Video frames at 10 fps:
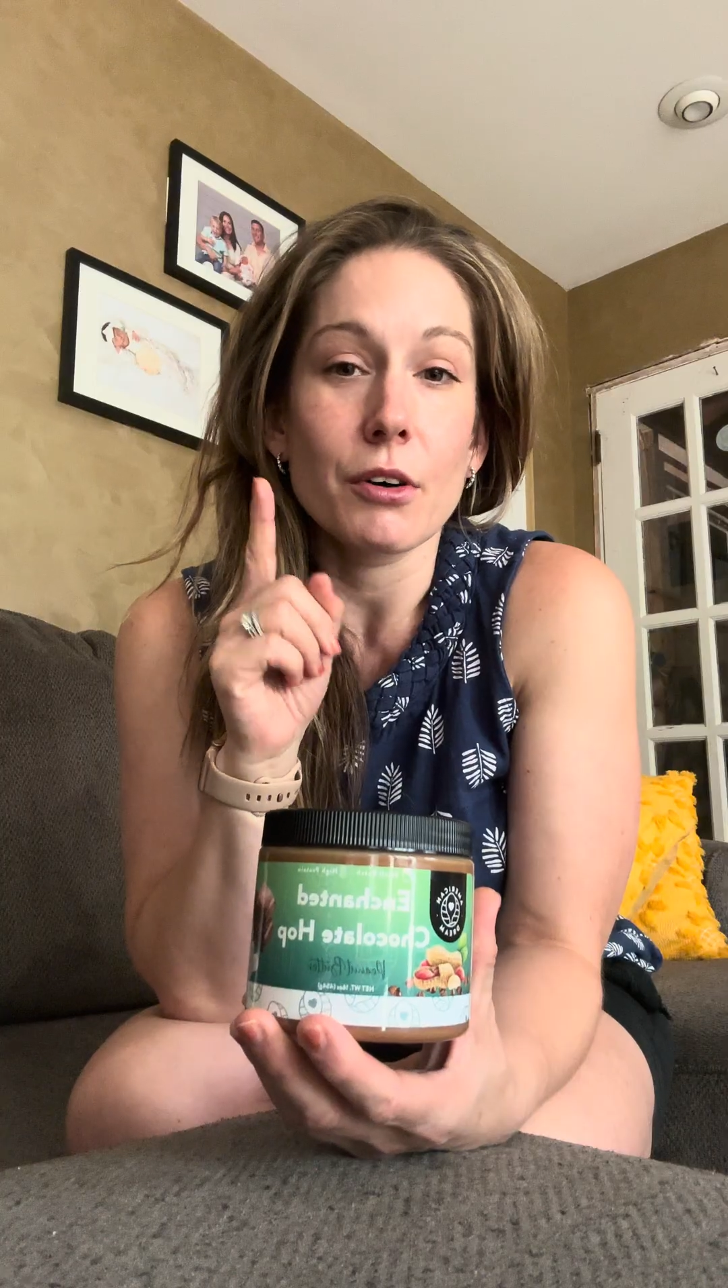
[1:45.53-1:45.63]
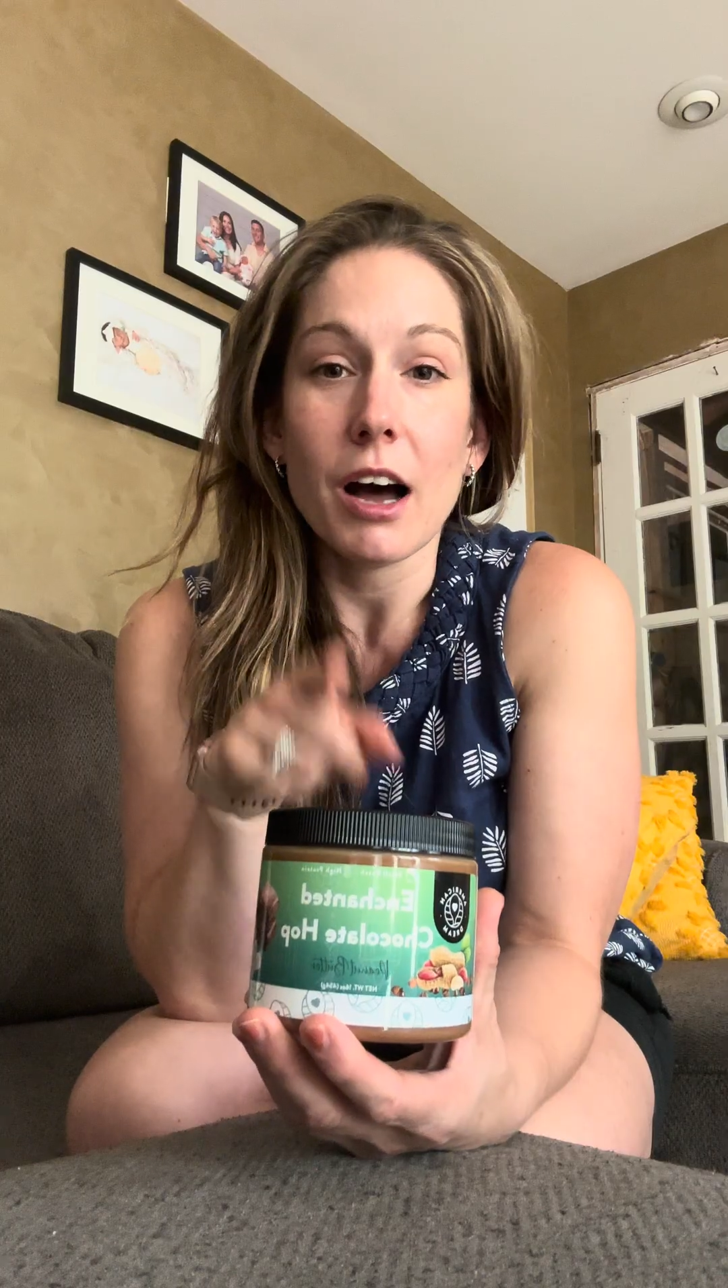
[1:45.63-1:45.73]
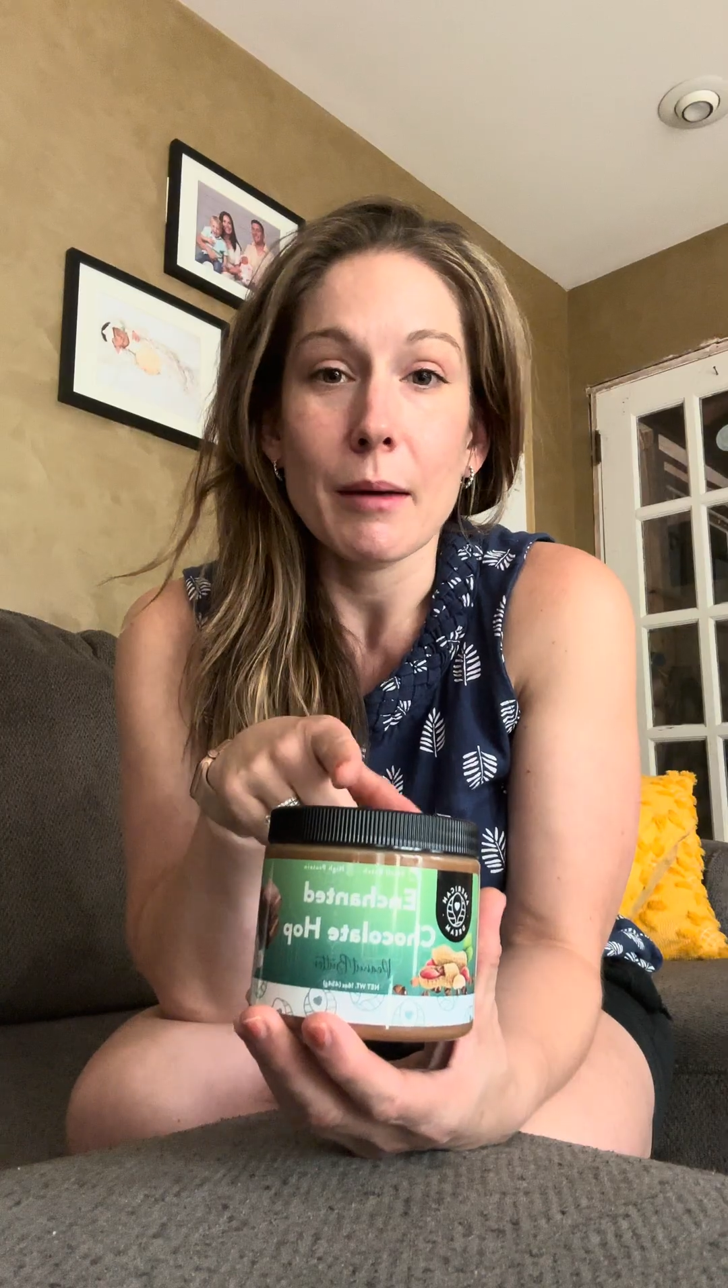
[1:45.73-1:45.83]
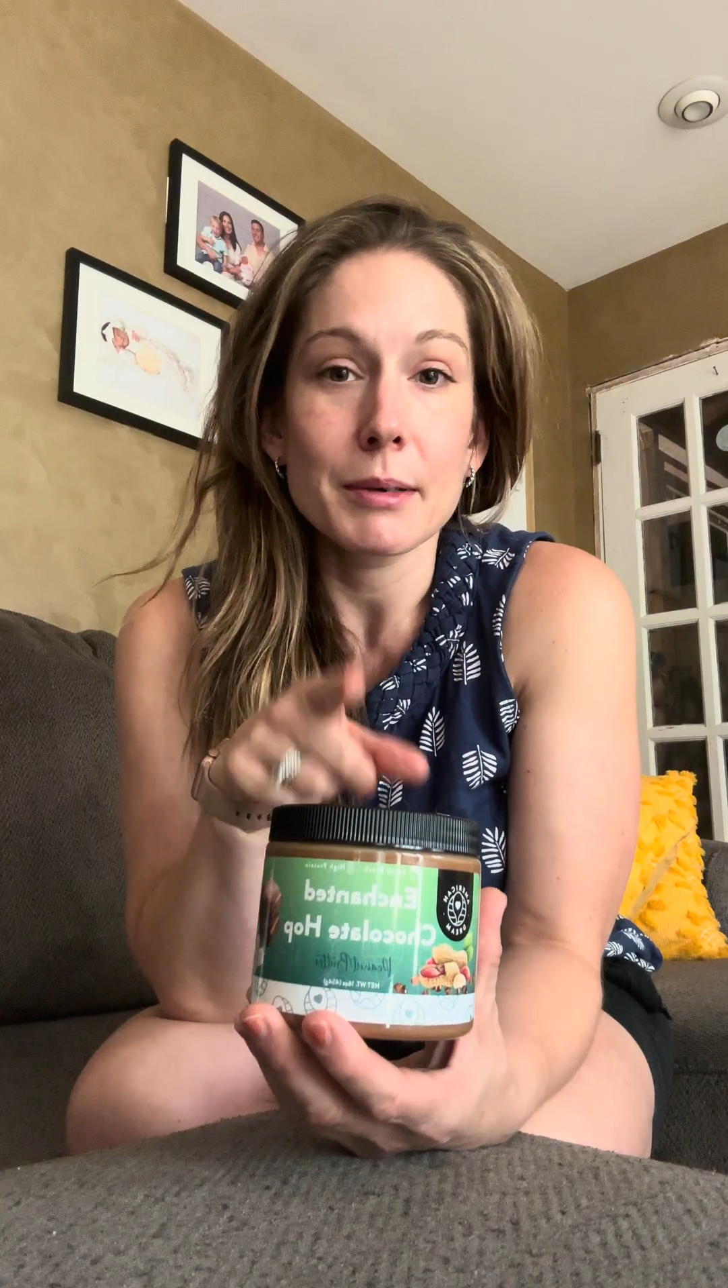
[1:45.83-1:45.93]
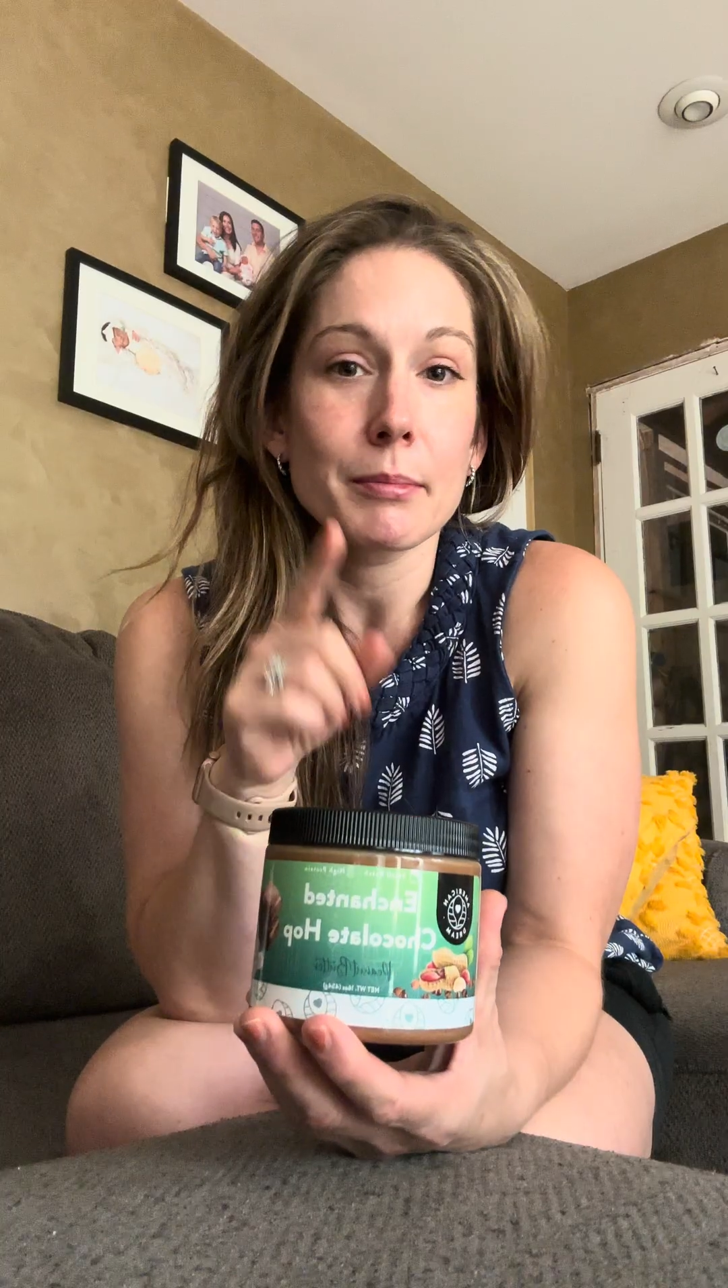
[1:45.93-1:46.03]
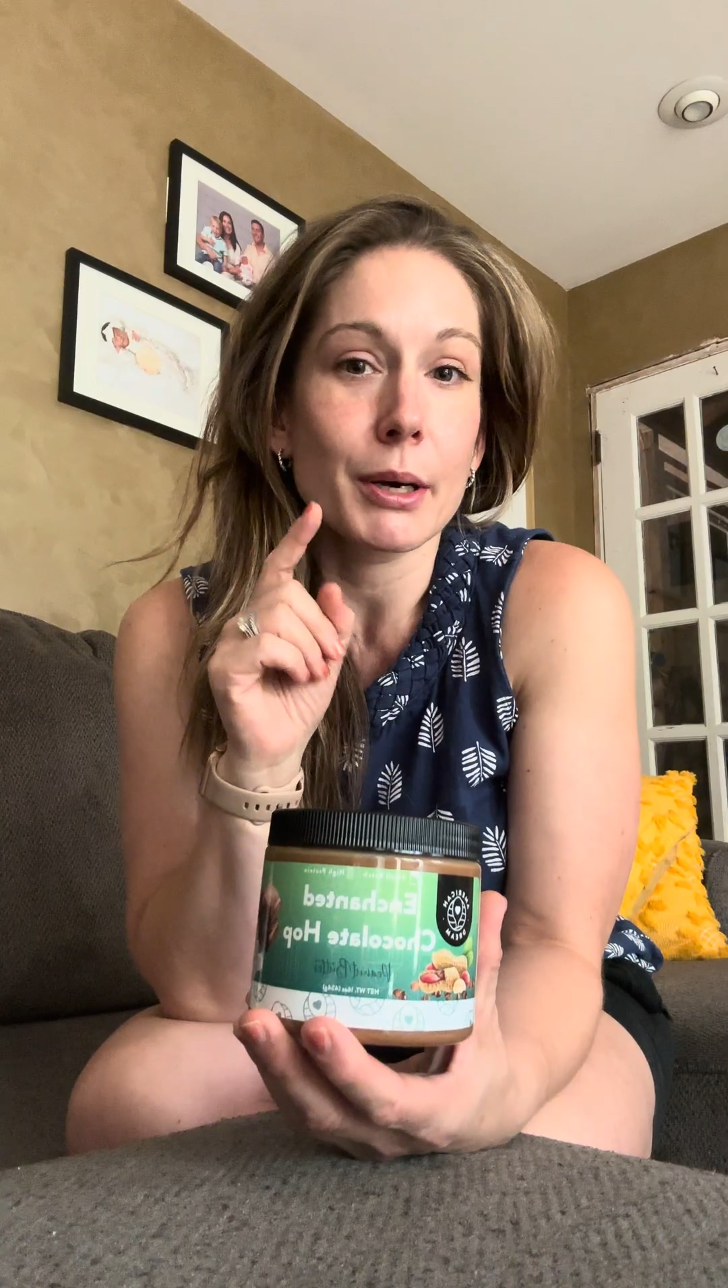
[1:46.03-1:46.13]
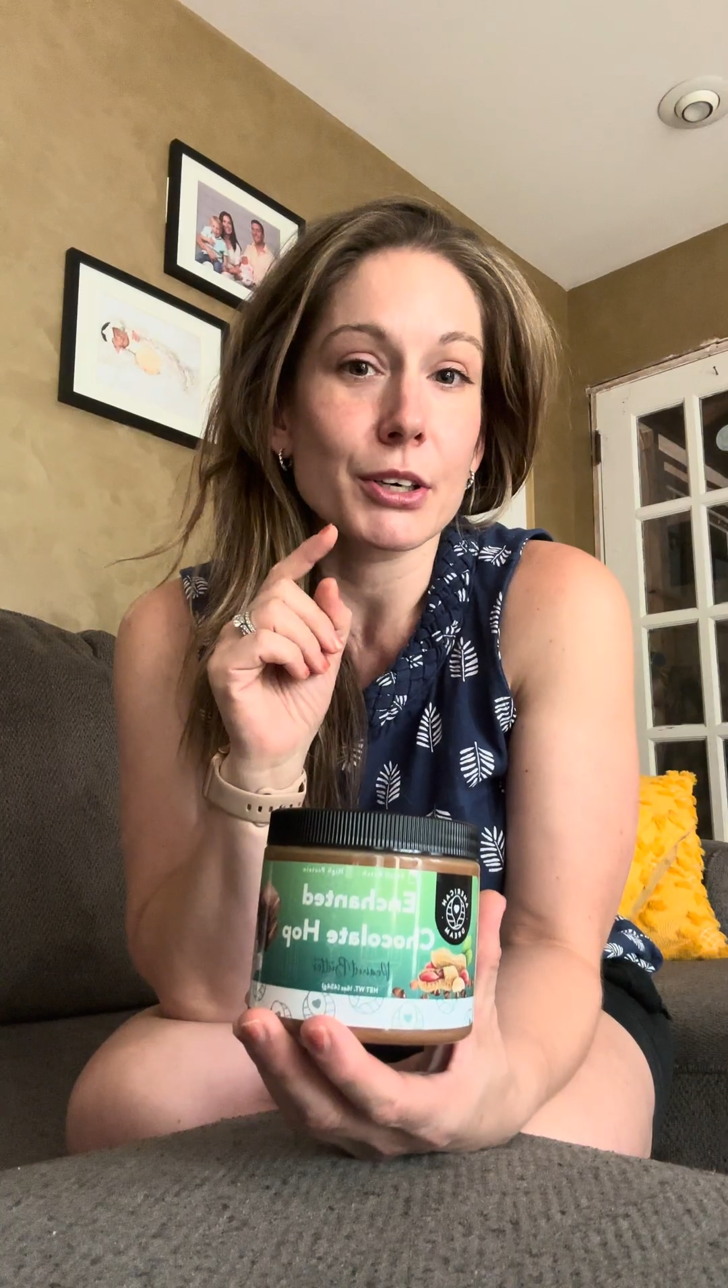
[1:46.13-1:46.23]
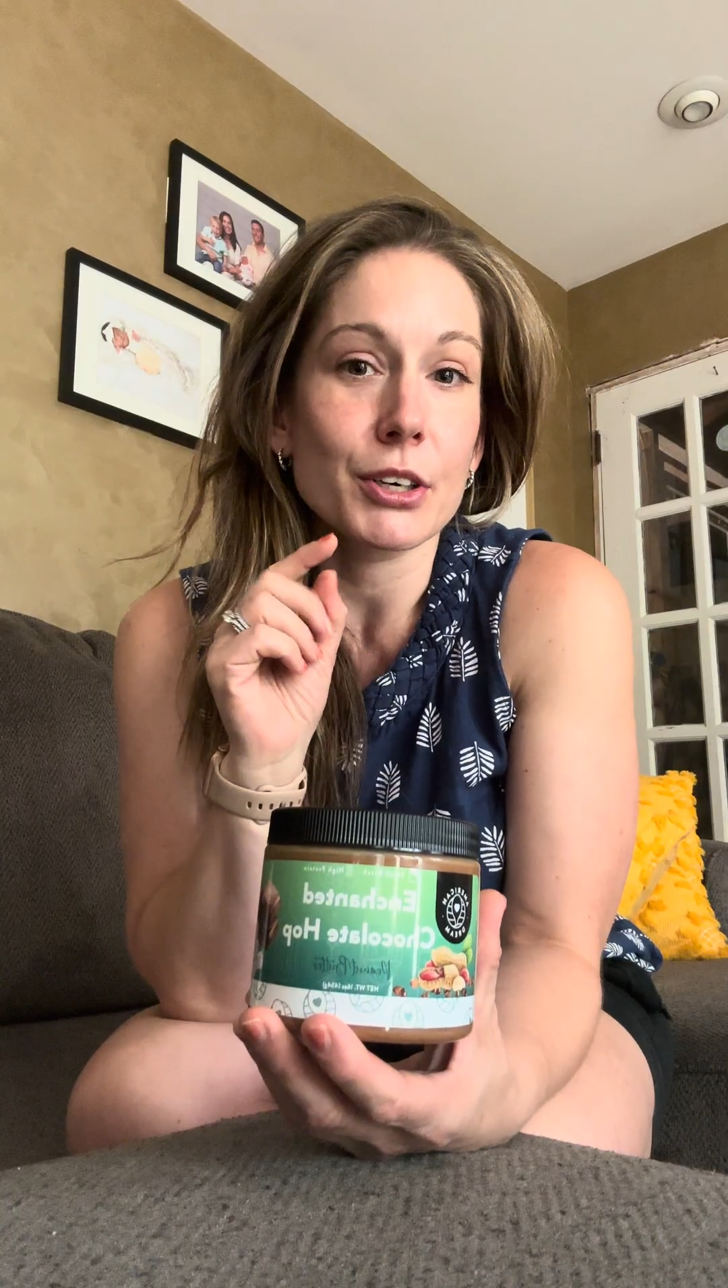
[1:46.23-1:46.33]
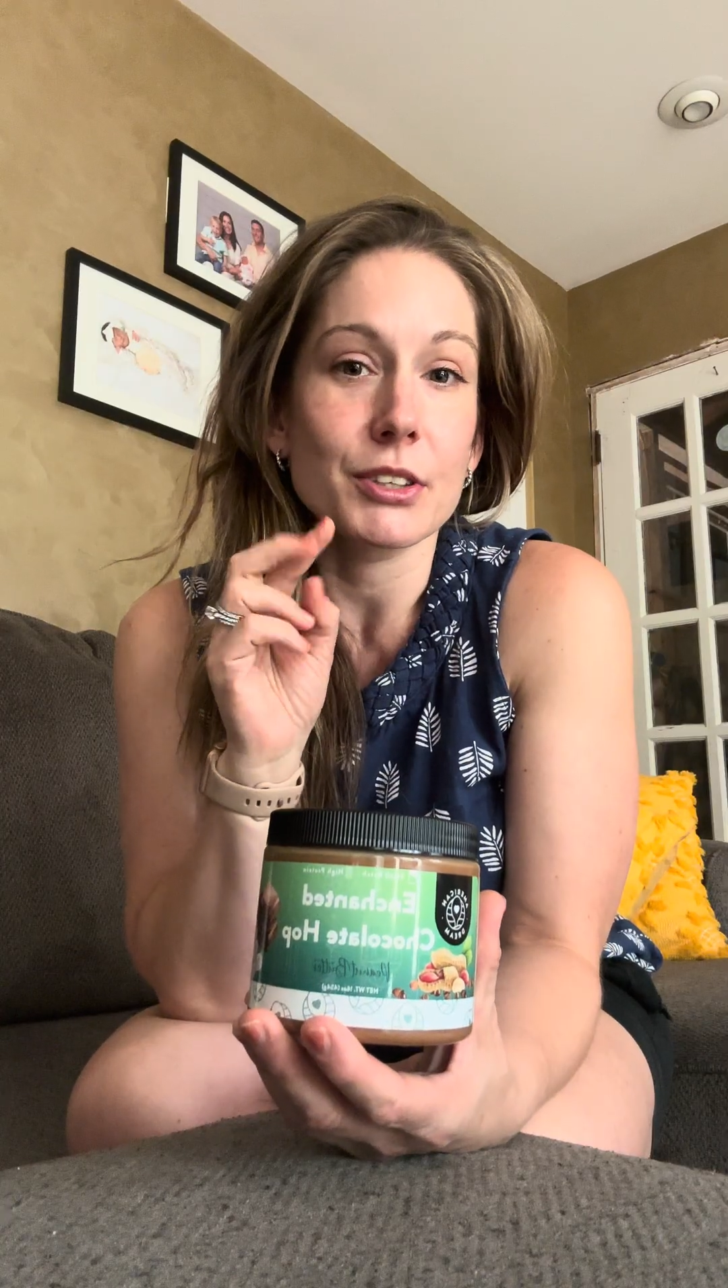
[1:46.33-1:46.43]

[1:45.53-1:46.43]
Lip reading: almond butter,